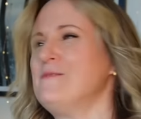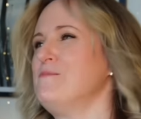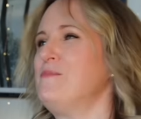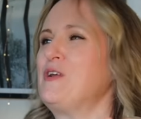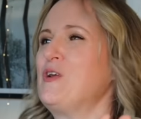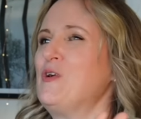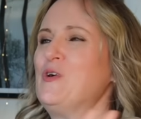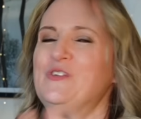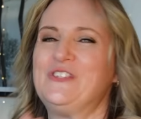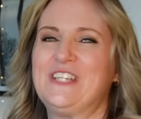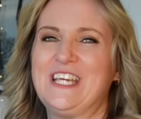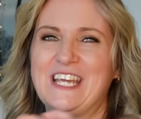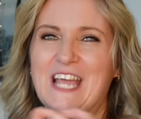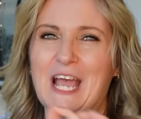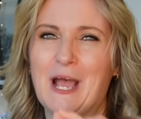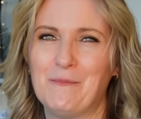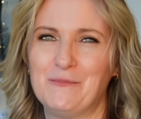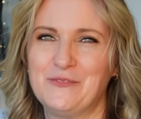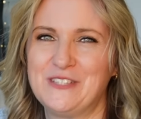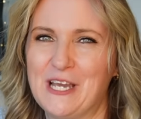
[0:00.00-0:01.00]
because it
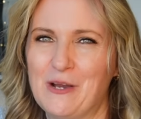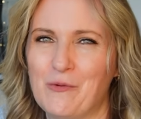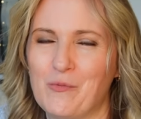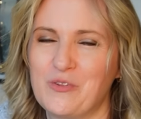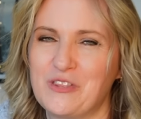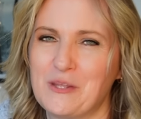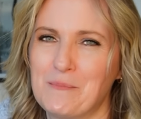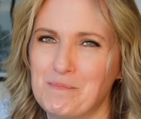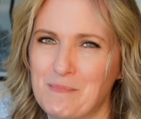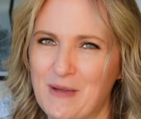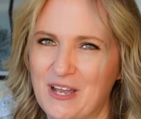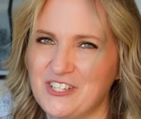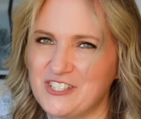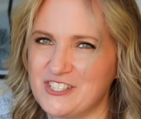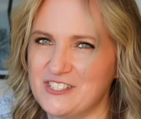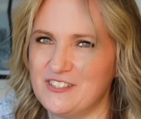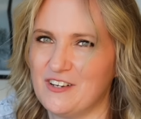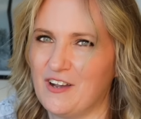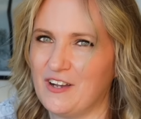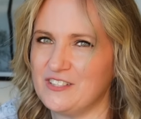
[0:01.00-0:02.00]
comes out with a
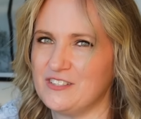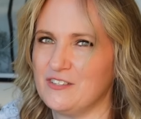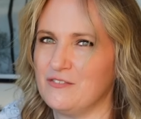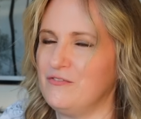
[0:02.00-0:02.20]
much nicer